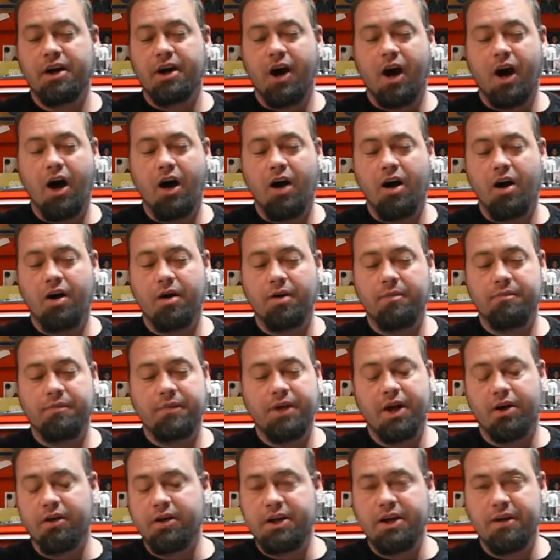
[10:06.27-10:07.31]

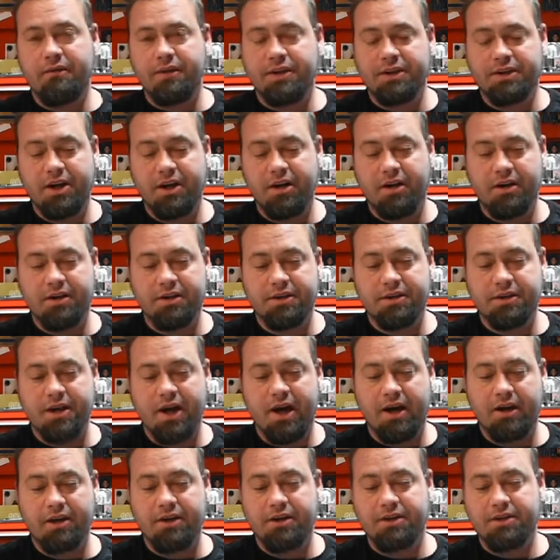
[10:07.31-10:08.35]
The only difference here is,
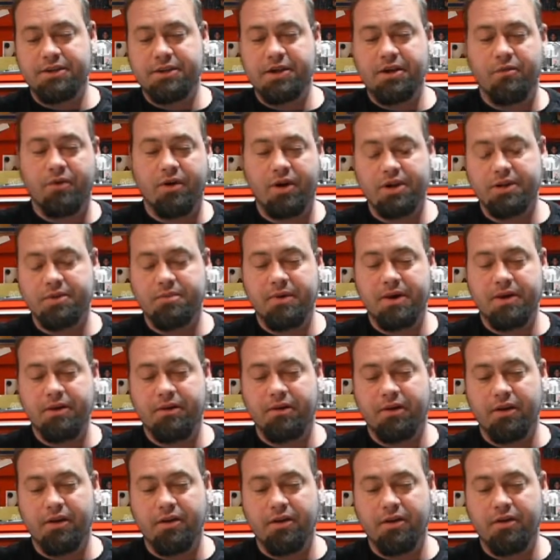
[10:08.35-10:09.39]
yeah, you can see where it's been
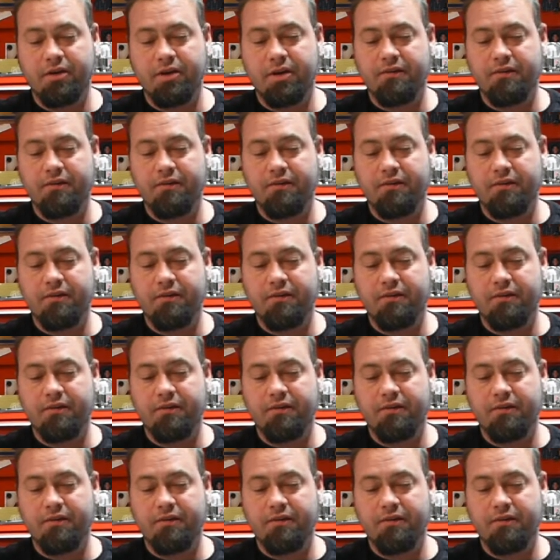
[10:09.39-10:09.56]
glued.